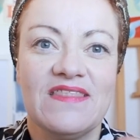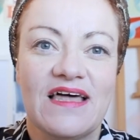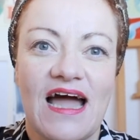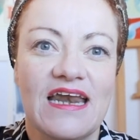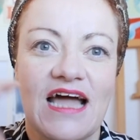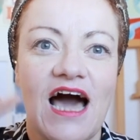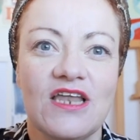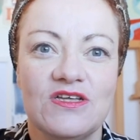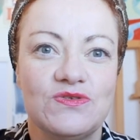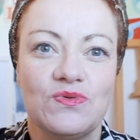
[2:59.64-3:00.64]
the kind of
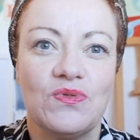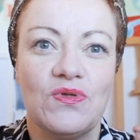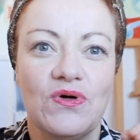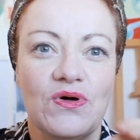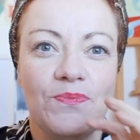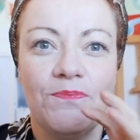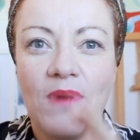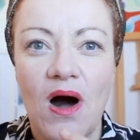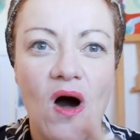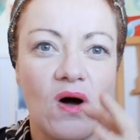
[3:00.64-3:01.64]
colours or the
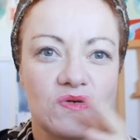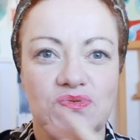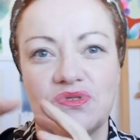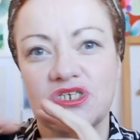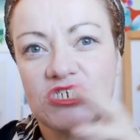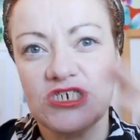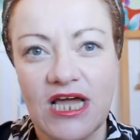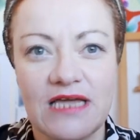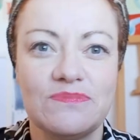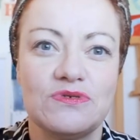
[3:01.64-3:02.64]
marks or the
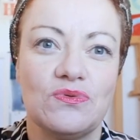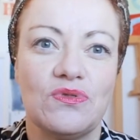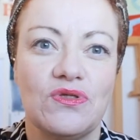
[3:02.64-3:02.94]
shapes or